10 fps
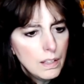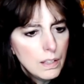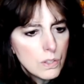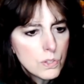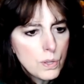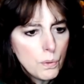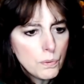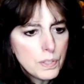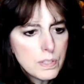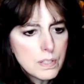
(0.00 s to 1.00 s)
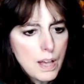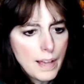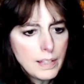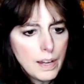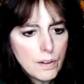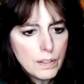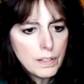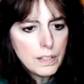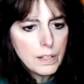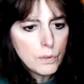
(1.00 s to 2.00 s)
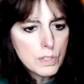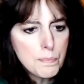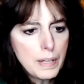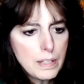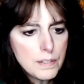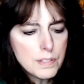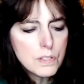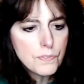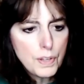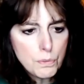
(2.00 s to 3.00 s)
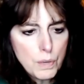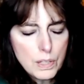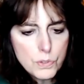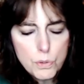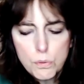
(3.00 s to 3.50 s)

So this is, hi Carolyn, here is my niece's fundraiser.